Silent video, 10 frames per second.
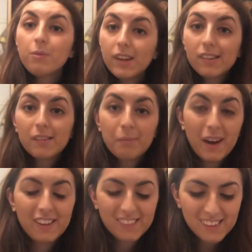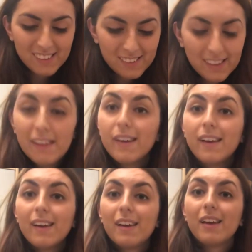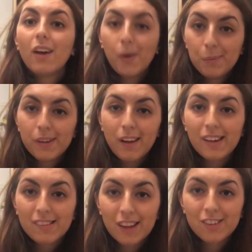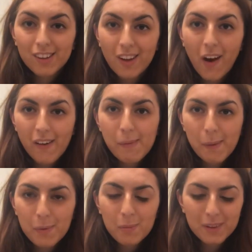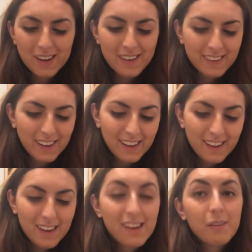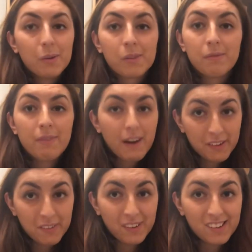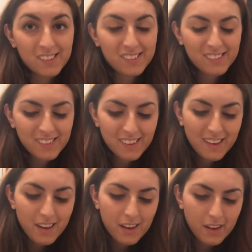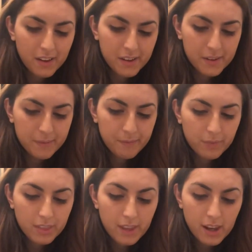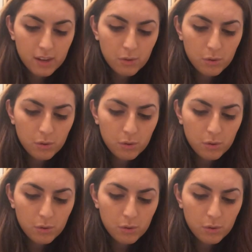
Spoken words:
Recent purchase, Home Tonight / In a Hurry by Paul McCartney, was very recent. Then